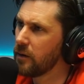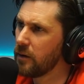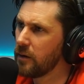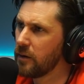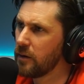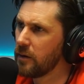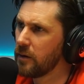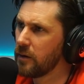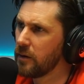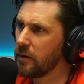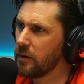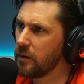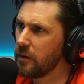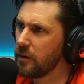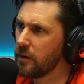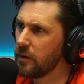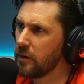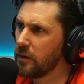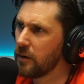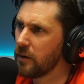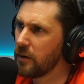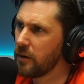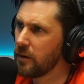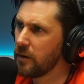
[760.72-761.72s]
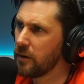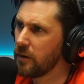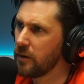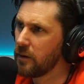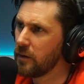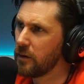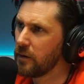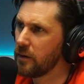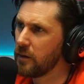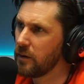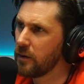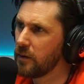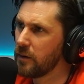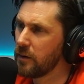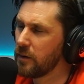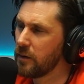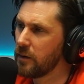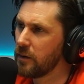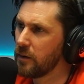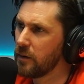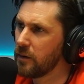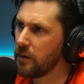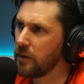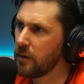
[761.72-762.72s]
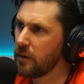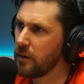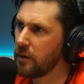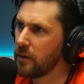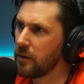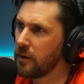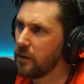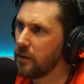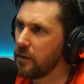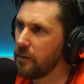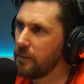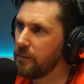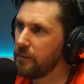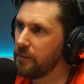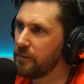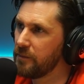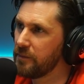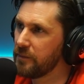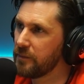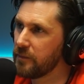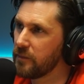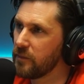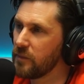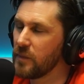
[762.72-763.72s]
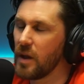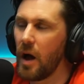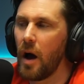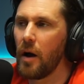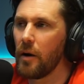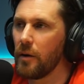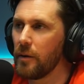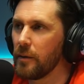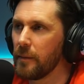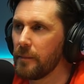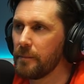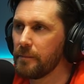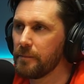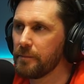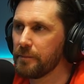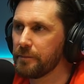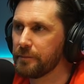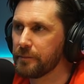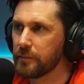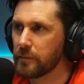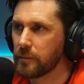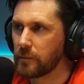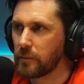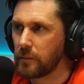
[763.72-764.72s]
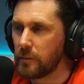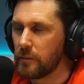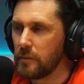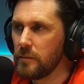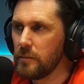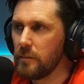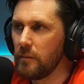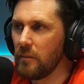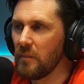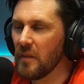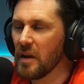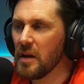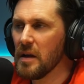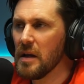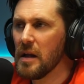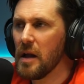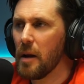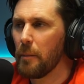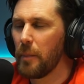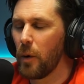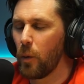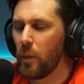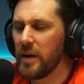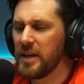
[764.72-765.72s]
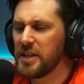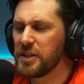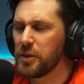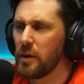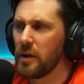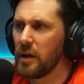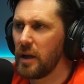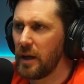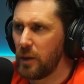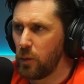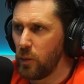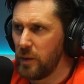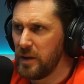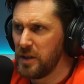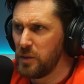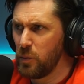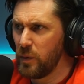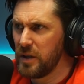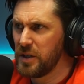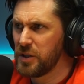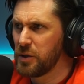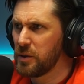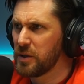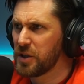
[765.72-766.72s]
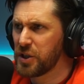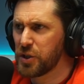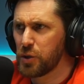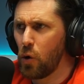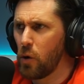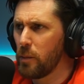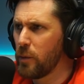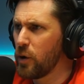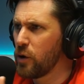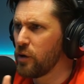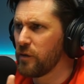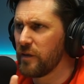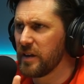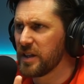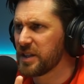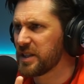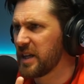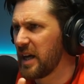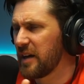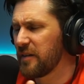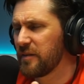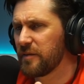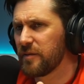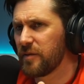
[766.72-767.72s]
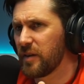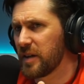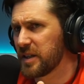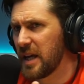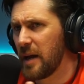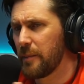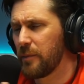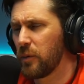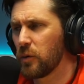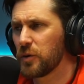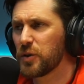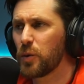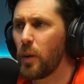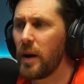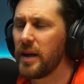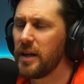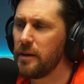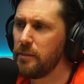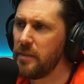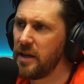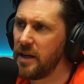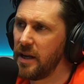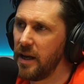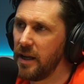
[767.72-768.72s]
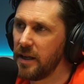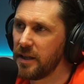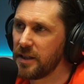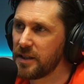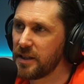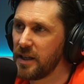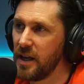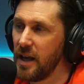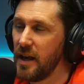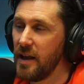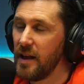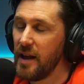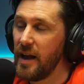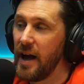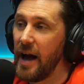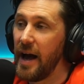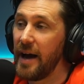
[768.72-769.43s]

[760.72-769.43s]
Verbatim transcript: Like he does movies, doesn't he? Have you seen some of his movies? No. Yeah, good man. But we do it like we, we do a short movie, say for example, twenty minutes, mm.